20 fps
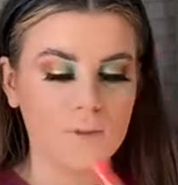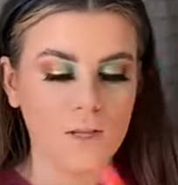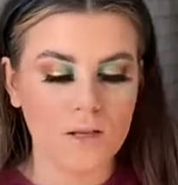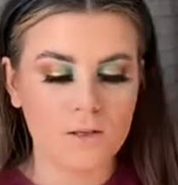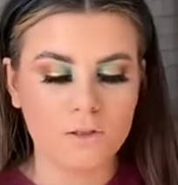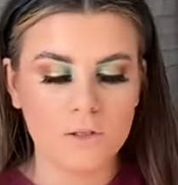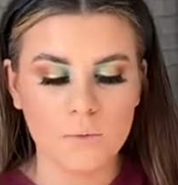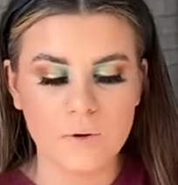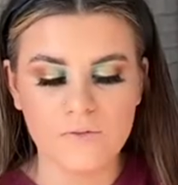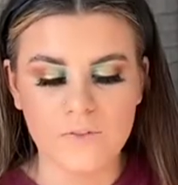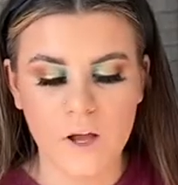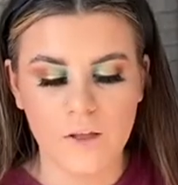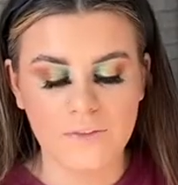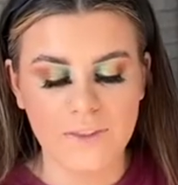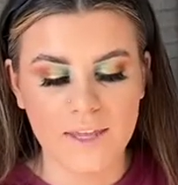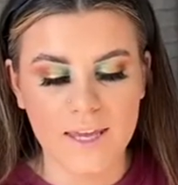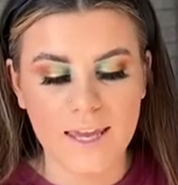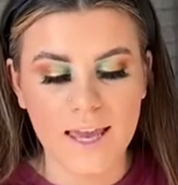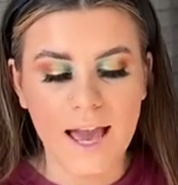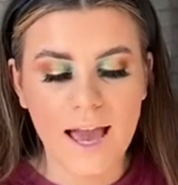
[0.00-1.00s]
So we've got
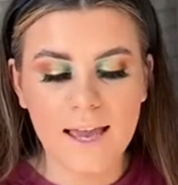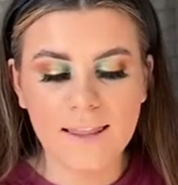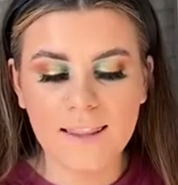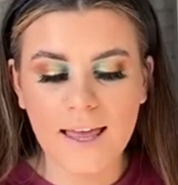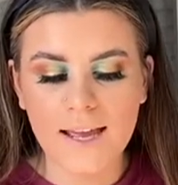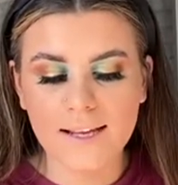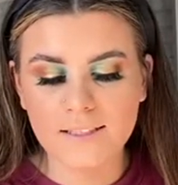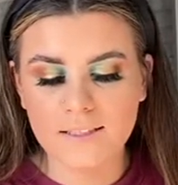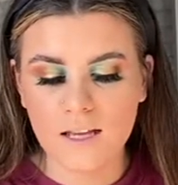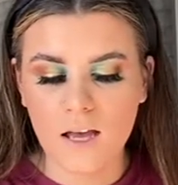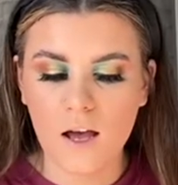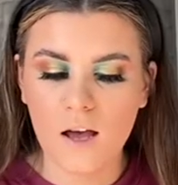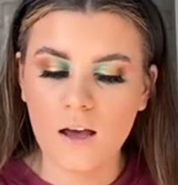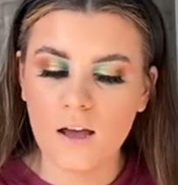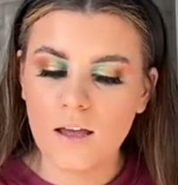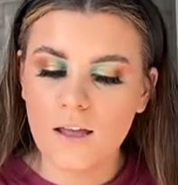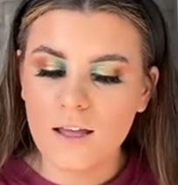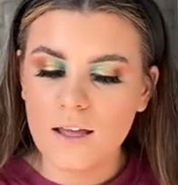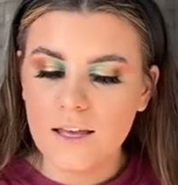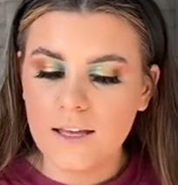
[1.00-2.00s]
the highlighter.
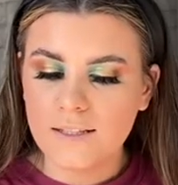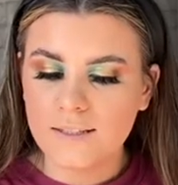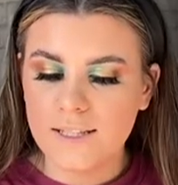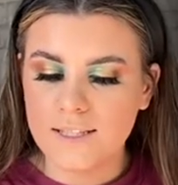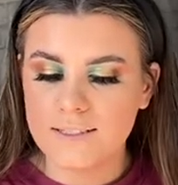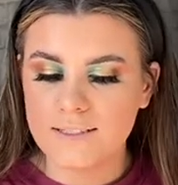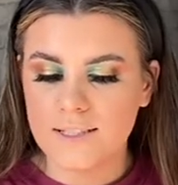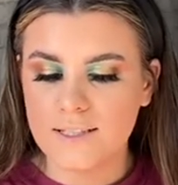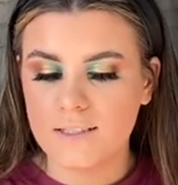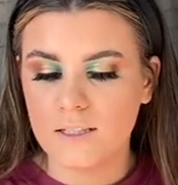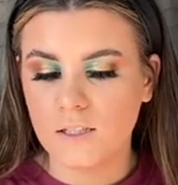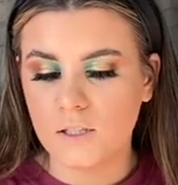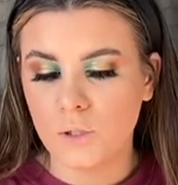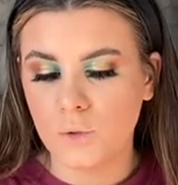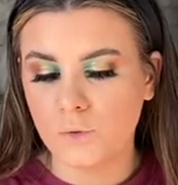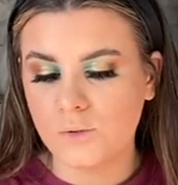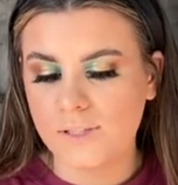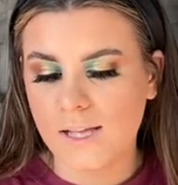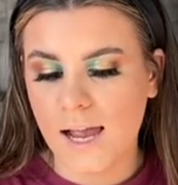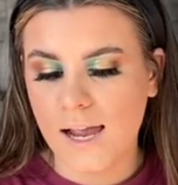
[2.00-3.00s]
This is a
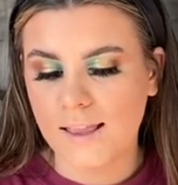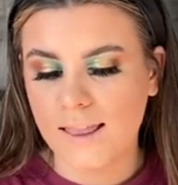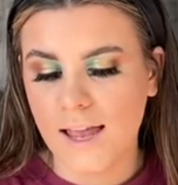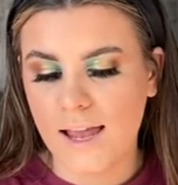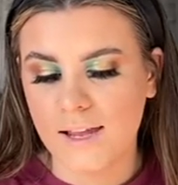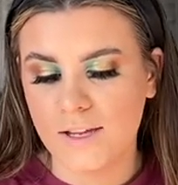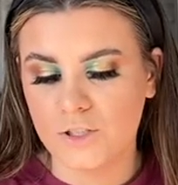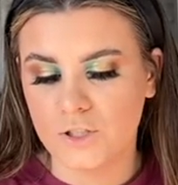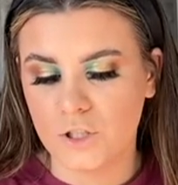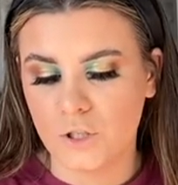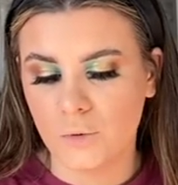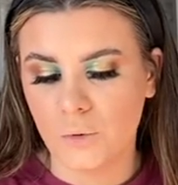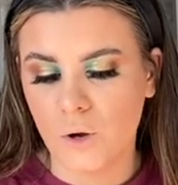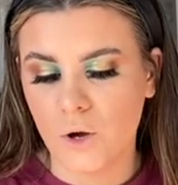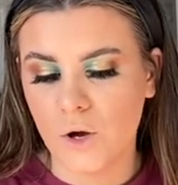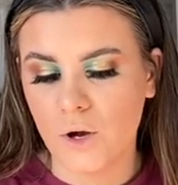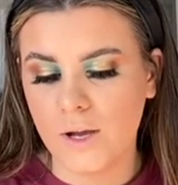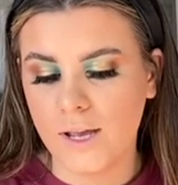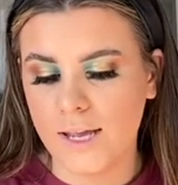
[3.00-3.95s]
loose highlighter duo